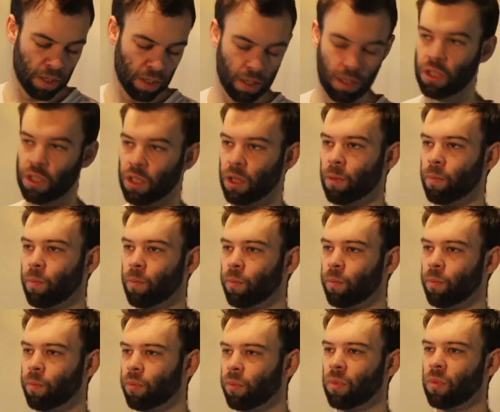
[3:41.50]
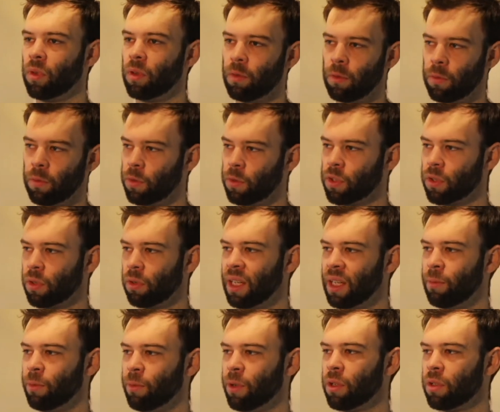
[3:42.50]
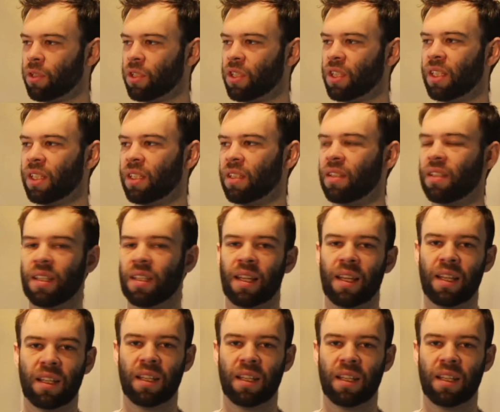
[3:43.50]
So if you scroll down, we can also see the